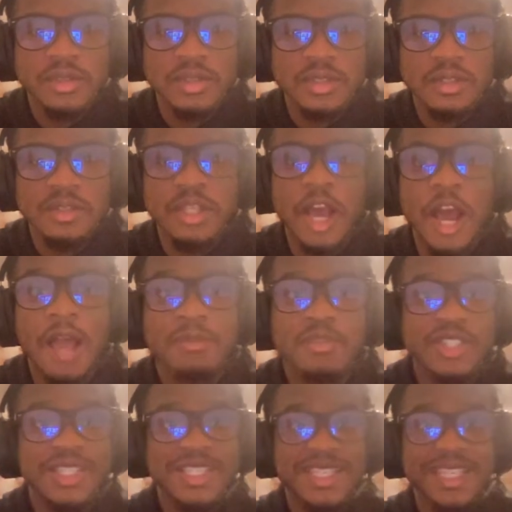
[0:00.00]
You know, the
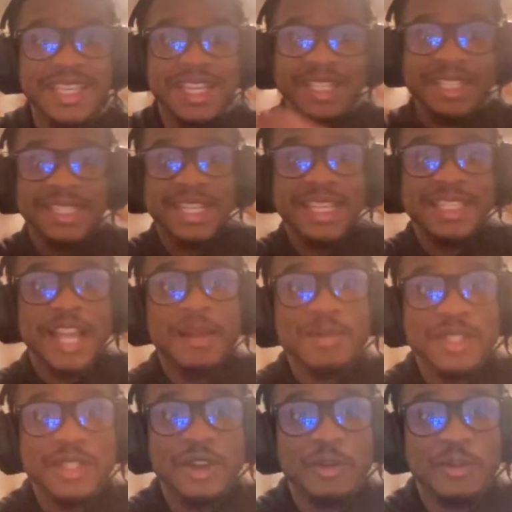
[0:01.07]
option is to get Klay
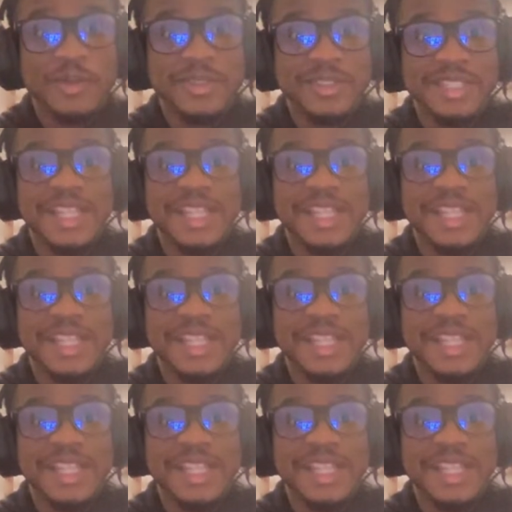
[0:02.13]
Thompson open.